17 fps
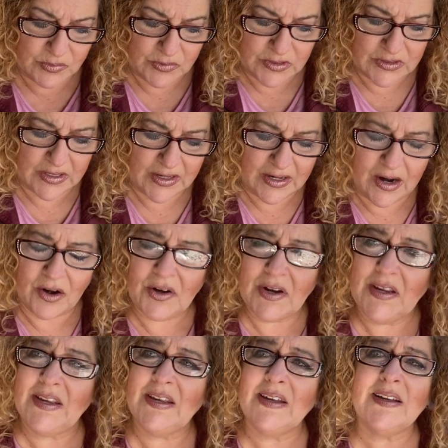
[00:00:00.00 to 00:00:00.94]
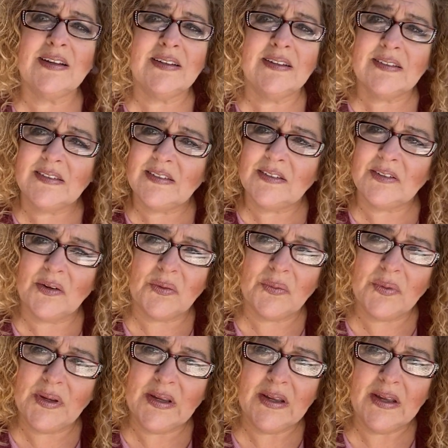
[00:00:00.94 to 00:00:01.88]
Just like our kids, you know,
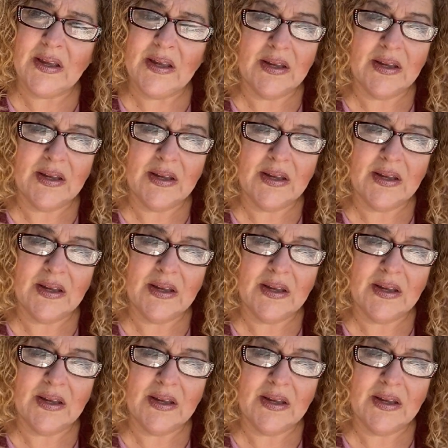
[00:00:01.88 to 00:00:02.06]
we